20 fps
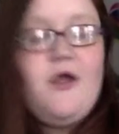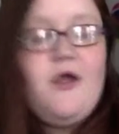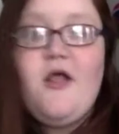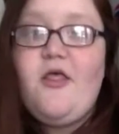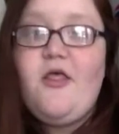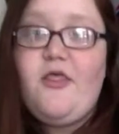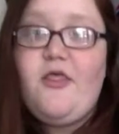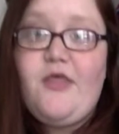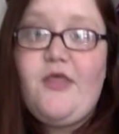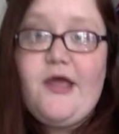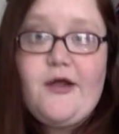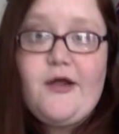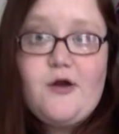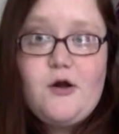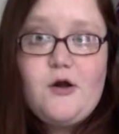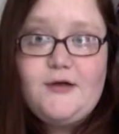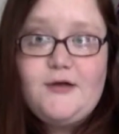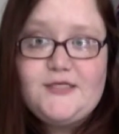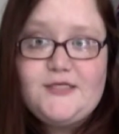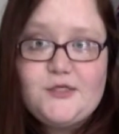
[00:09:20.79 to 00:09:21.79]
They are
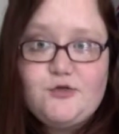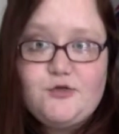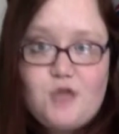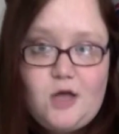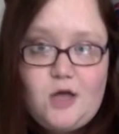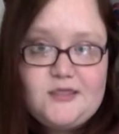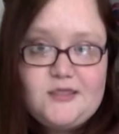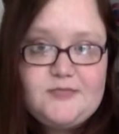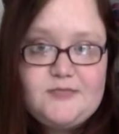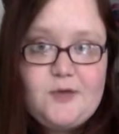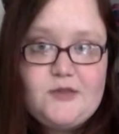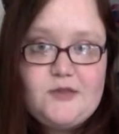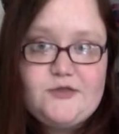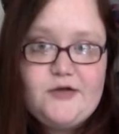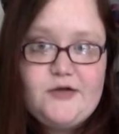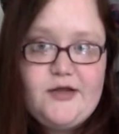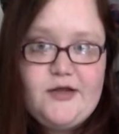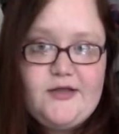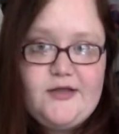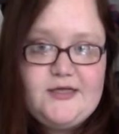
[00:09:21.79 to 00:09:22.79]
also not
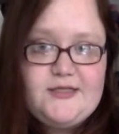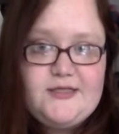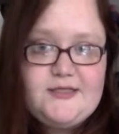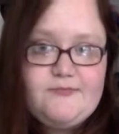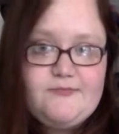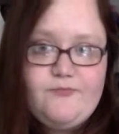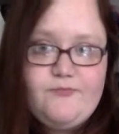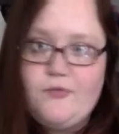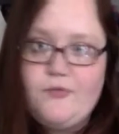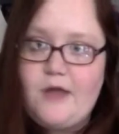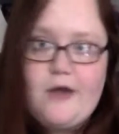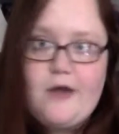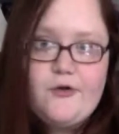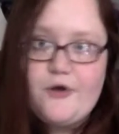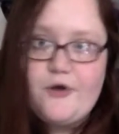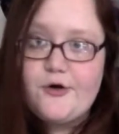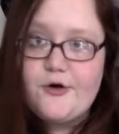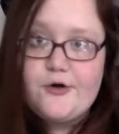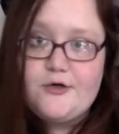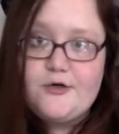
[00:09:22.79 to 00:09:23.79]
sponsoring this.
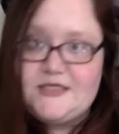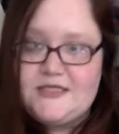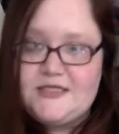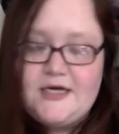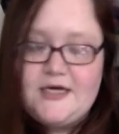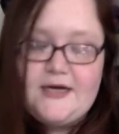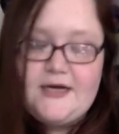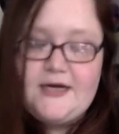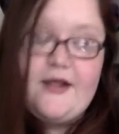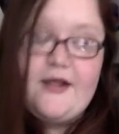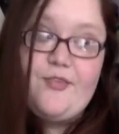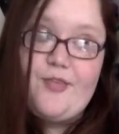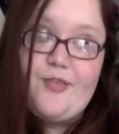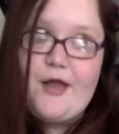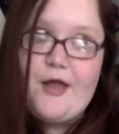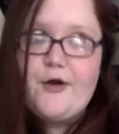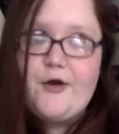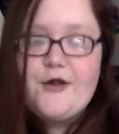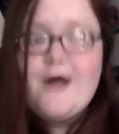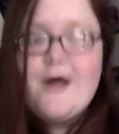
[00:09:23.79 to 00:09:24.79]
Nerd Girl is not, and they
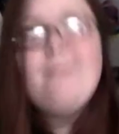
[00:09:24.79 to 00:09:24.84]
are not.